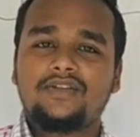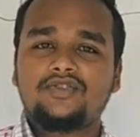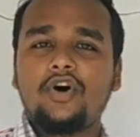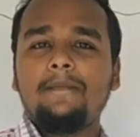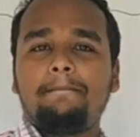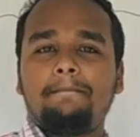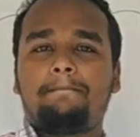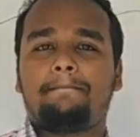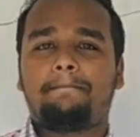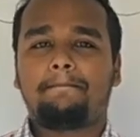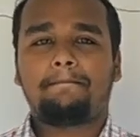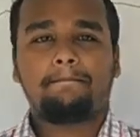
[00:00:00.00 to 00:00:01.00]
So,
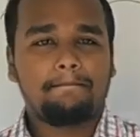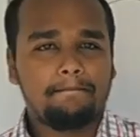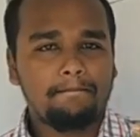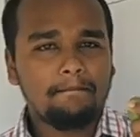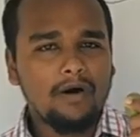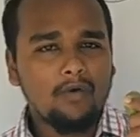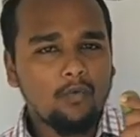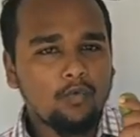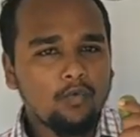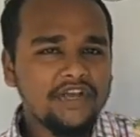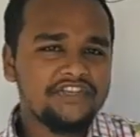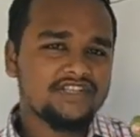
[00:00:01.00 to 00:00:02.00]

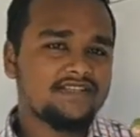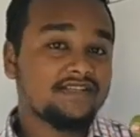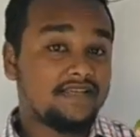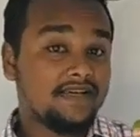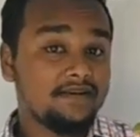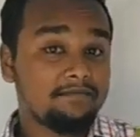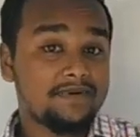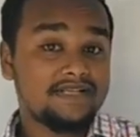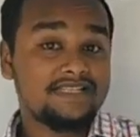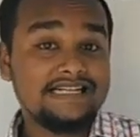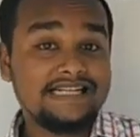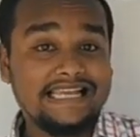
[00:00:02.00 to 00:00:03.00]
which is the thing
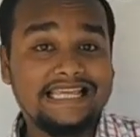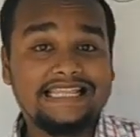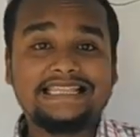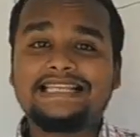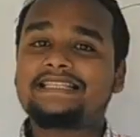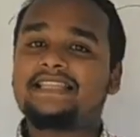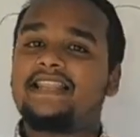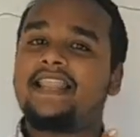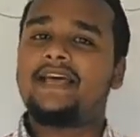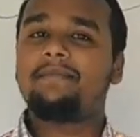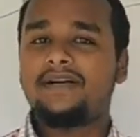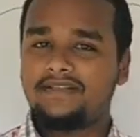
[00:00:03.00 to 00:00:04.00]
present in this
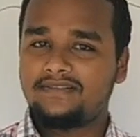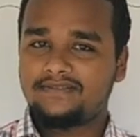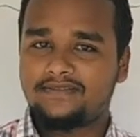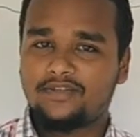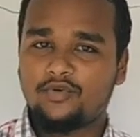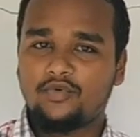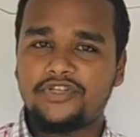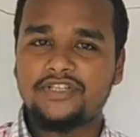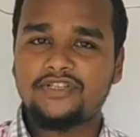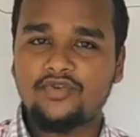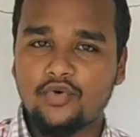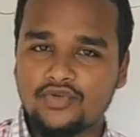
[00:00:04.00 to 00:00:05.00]
lemon which
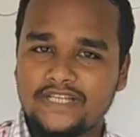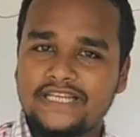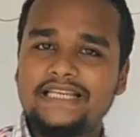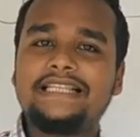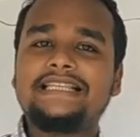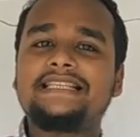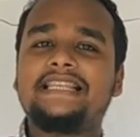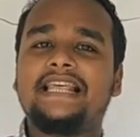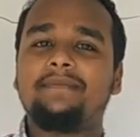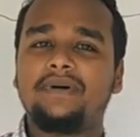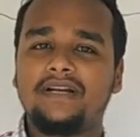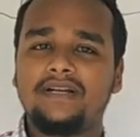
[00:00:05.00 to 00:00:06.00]
is causing this
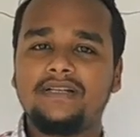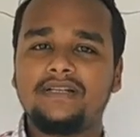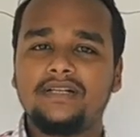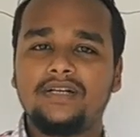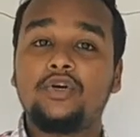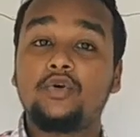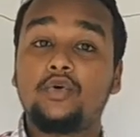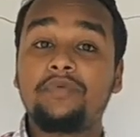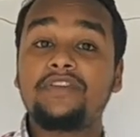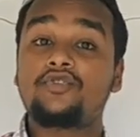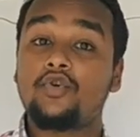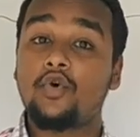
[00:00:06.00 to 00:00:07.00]
lemon to
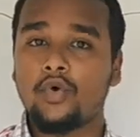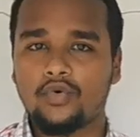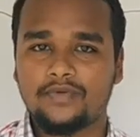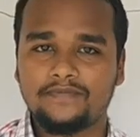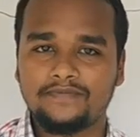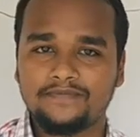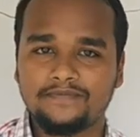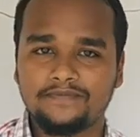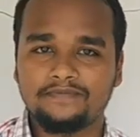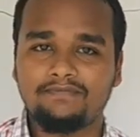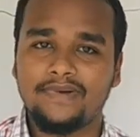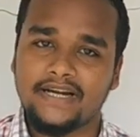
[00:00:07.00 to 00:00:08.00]
be sour?
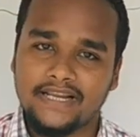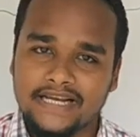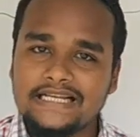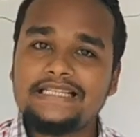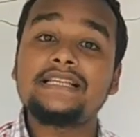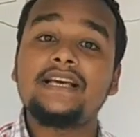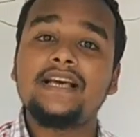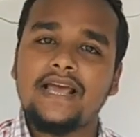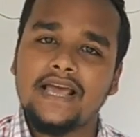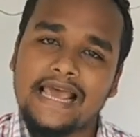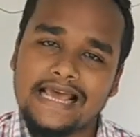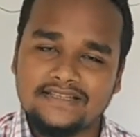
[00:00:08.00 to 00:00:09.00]
It is
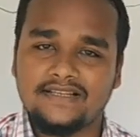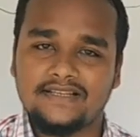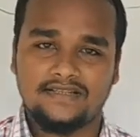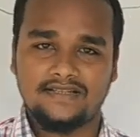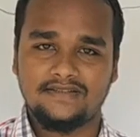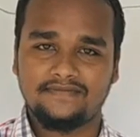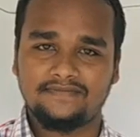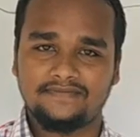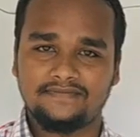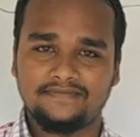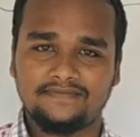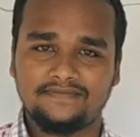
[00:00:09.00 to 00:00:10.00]
acid.
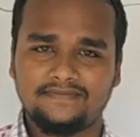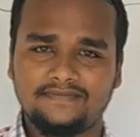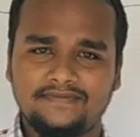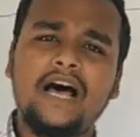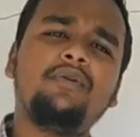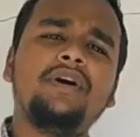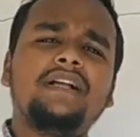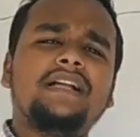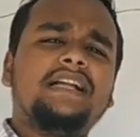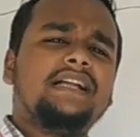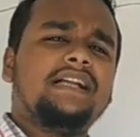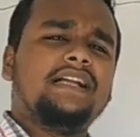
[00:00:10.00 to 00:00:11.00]
Now,
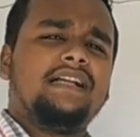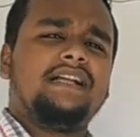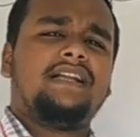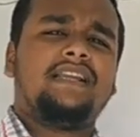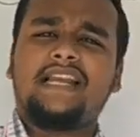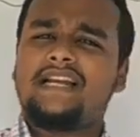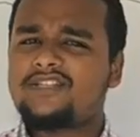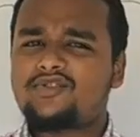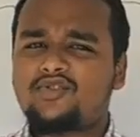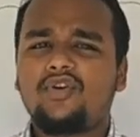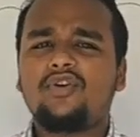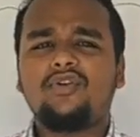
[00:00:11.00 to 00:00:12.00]
let us
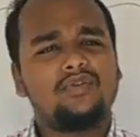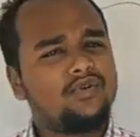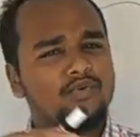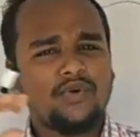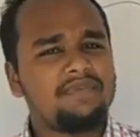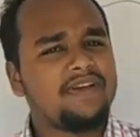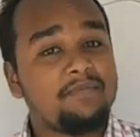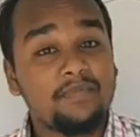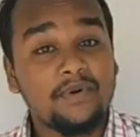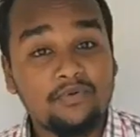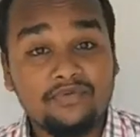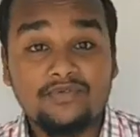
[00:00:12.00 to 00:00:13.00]
go to a very
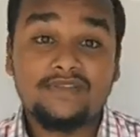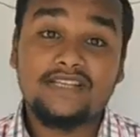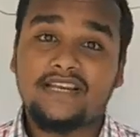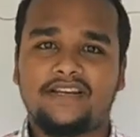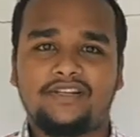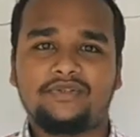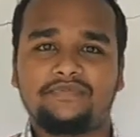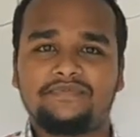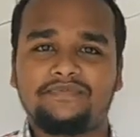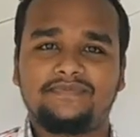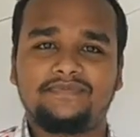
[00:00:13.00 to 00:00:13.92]
beautiful scenario.